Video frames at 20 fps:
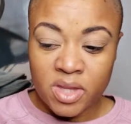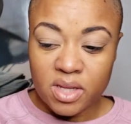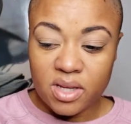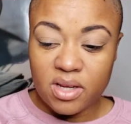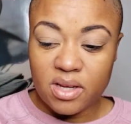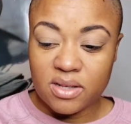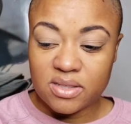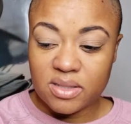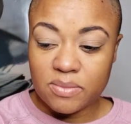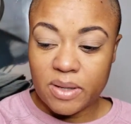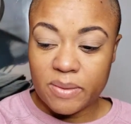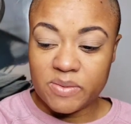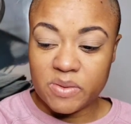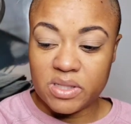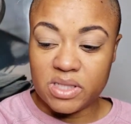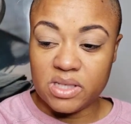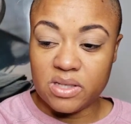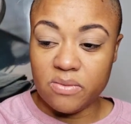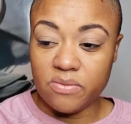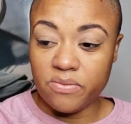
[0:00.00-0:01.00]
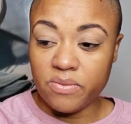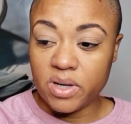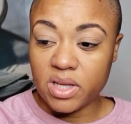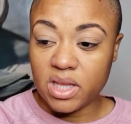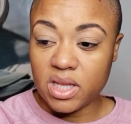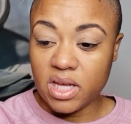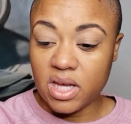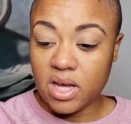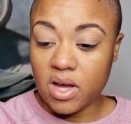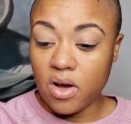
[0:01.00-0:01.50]
You know, sometimes we
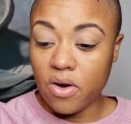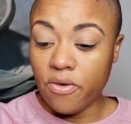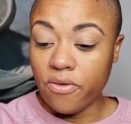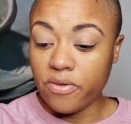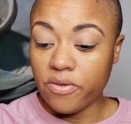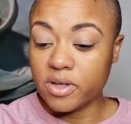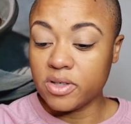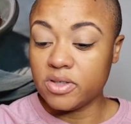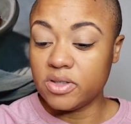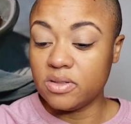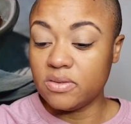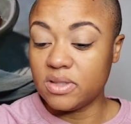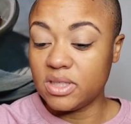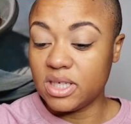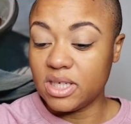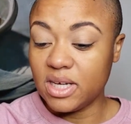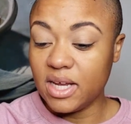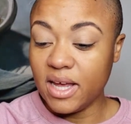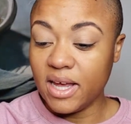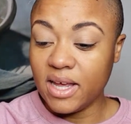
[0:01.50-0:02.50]
really overdo it.